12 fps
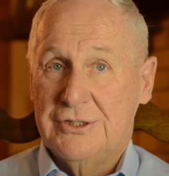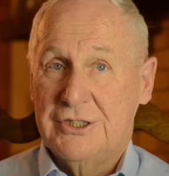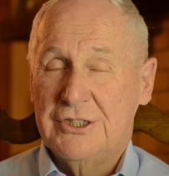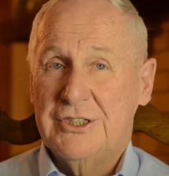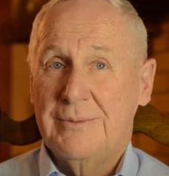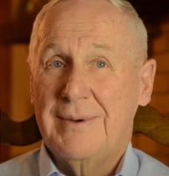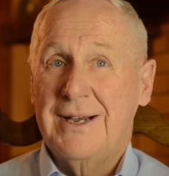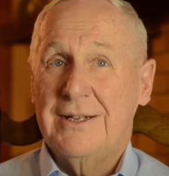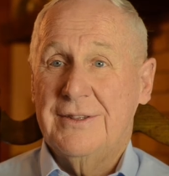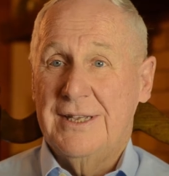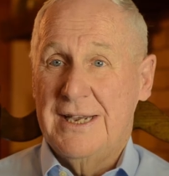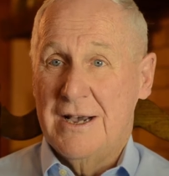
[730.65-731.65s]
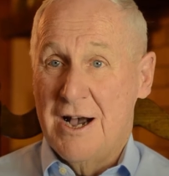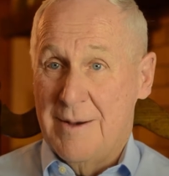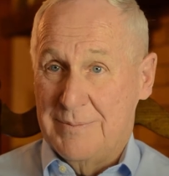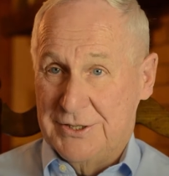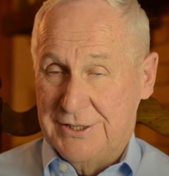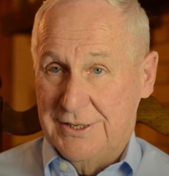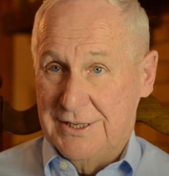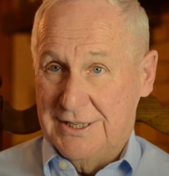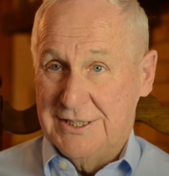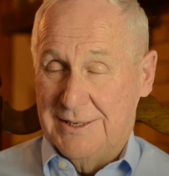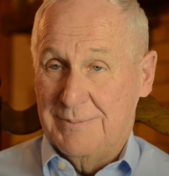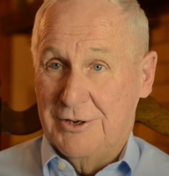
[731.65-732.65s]
just about the opposite,
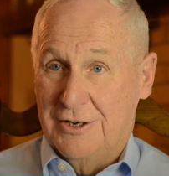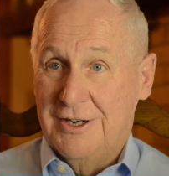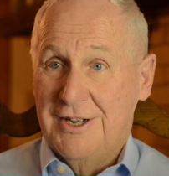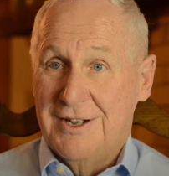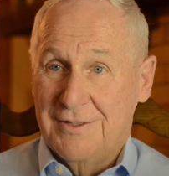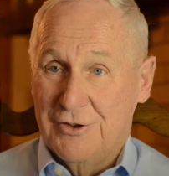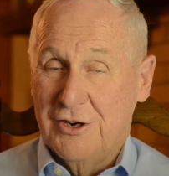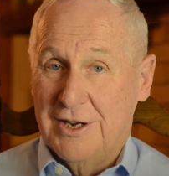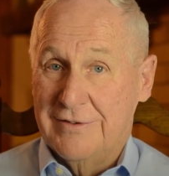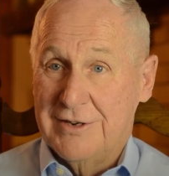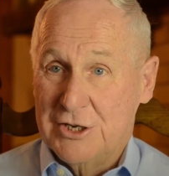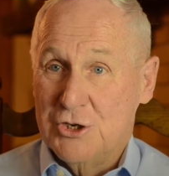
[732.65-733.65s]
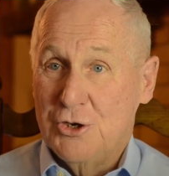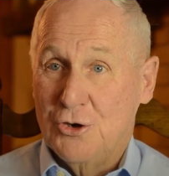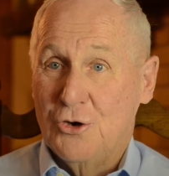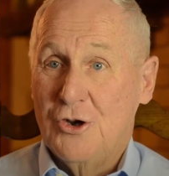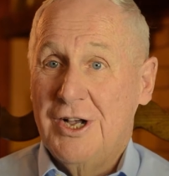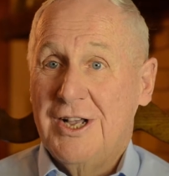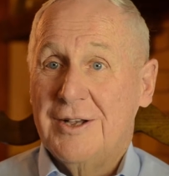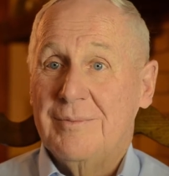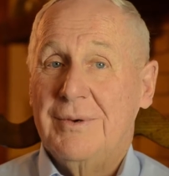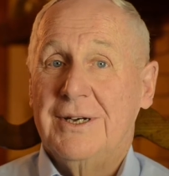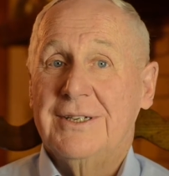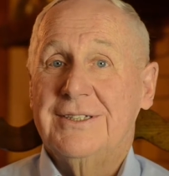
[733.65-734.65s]
except they're loving too,
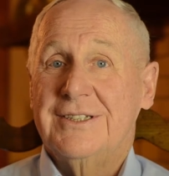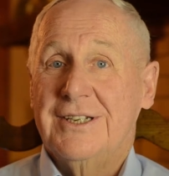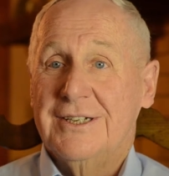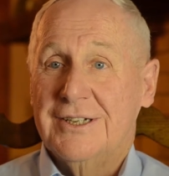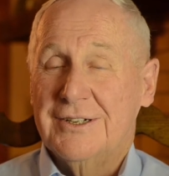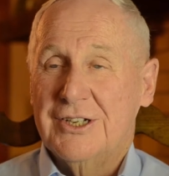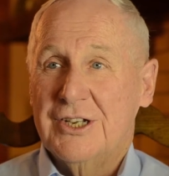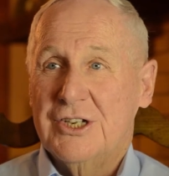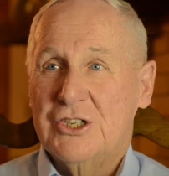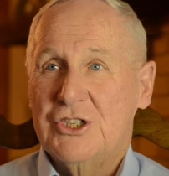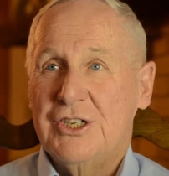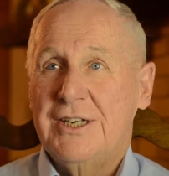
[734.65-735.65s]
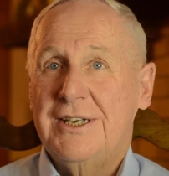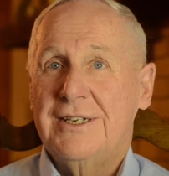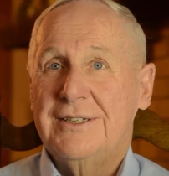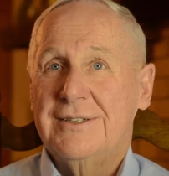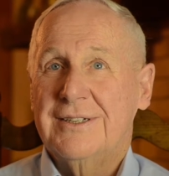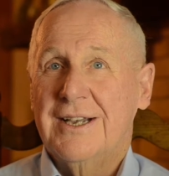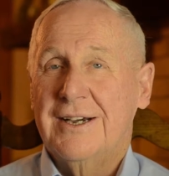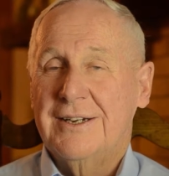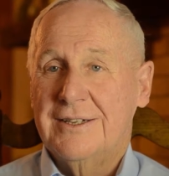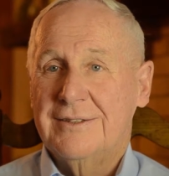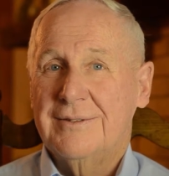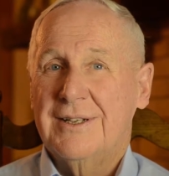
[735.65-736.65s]
but she
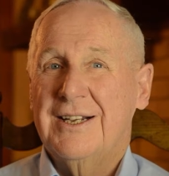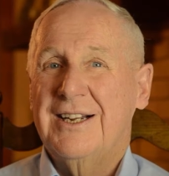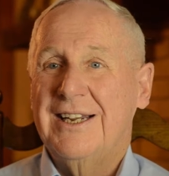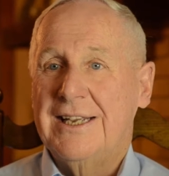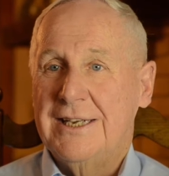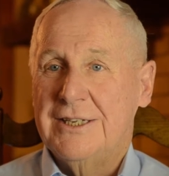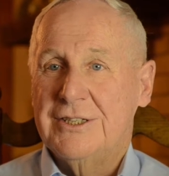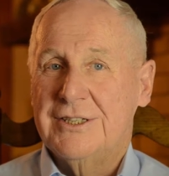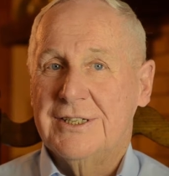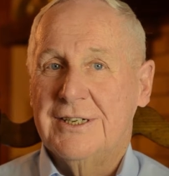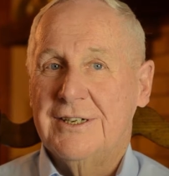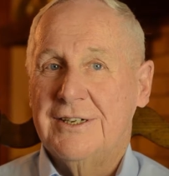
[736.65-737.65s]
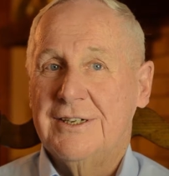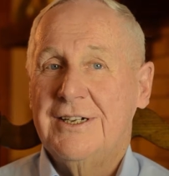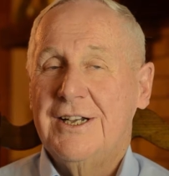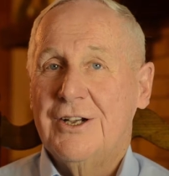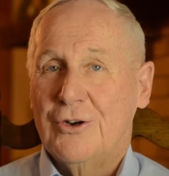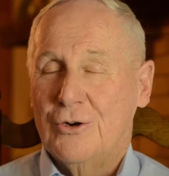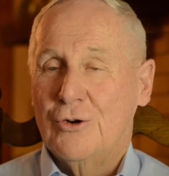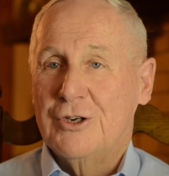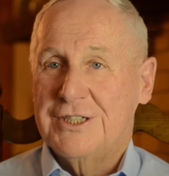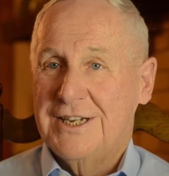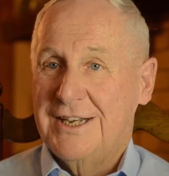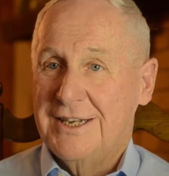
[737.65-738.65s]
kind of clings, or
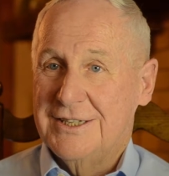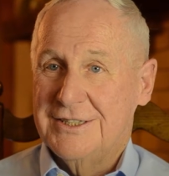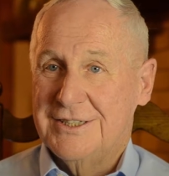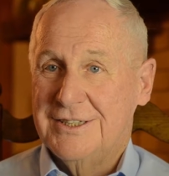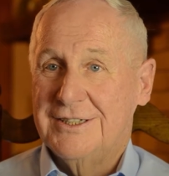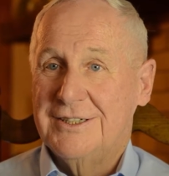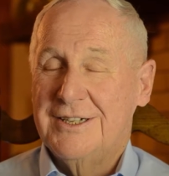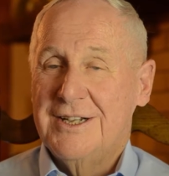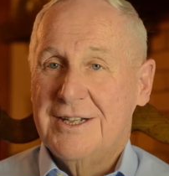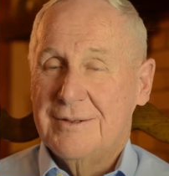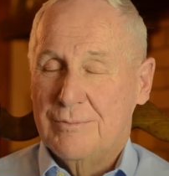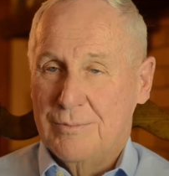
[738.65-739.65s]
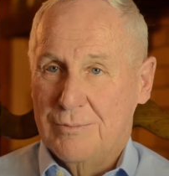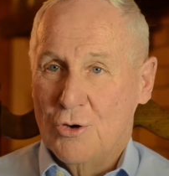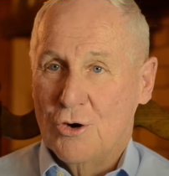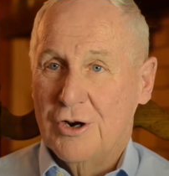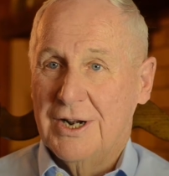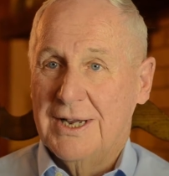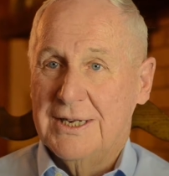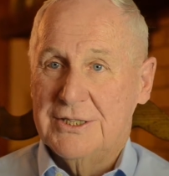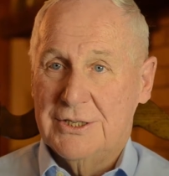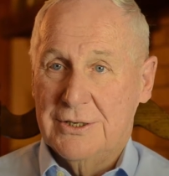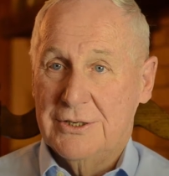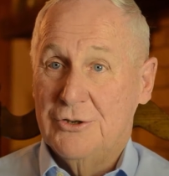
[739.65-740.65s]
always has, more or
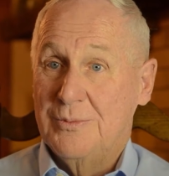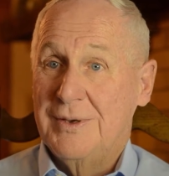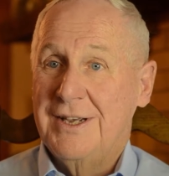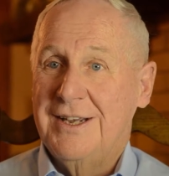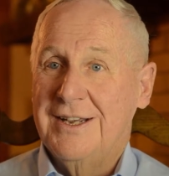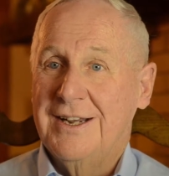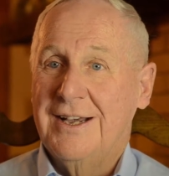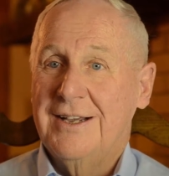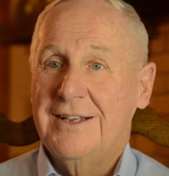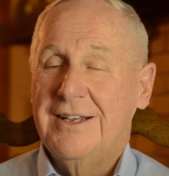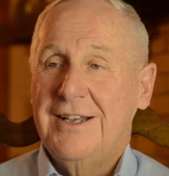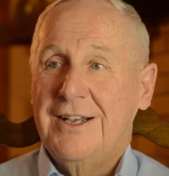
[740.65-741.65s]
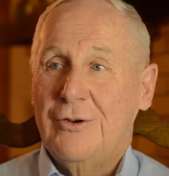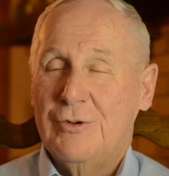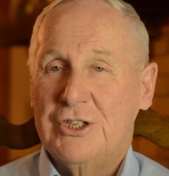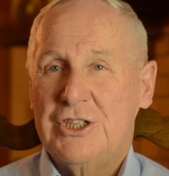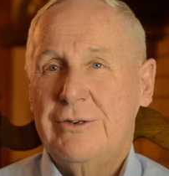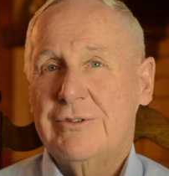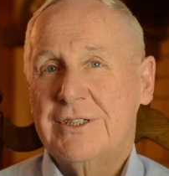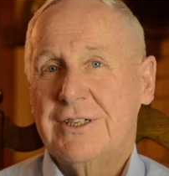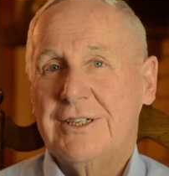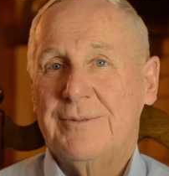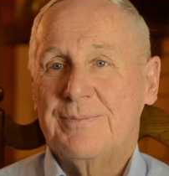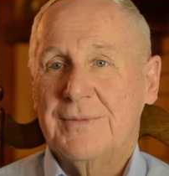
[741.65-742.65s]
less to me. And when she was
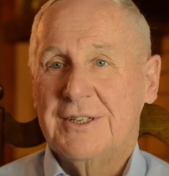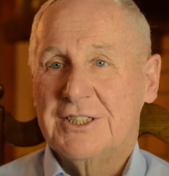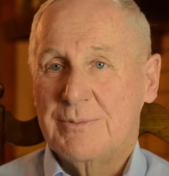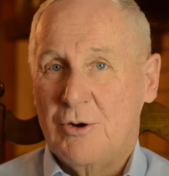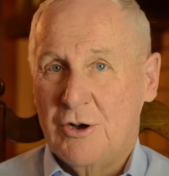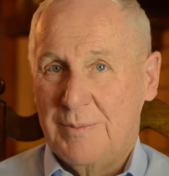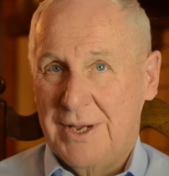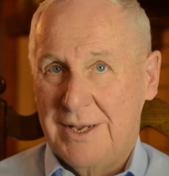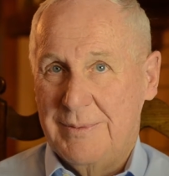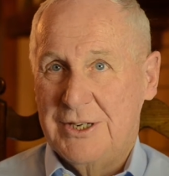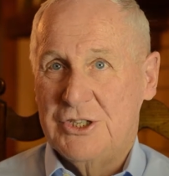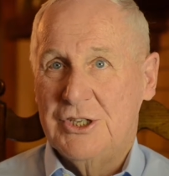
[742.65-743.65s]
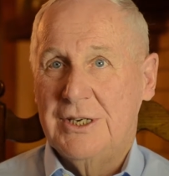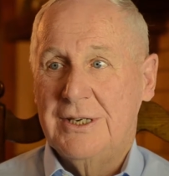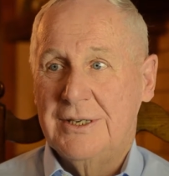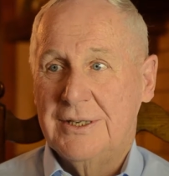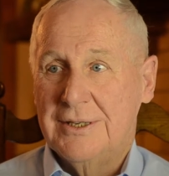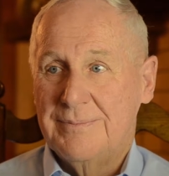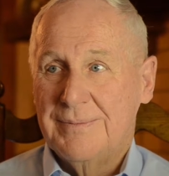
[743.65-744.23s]
a small baby, she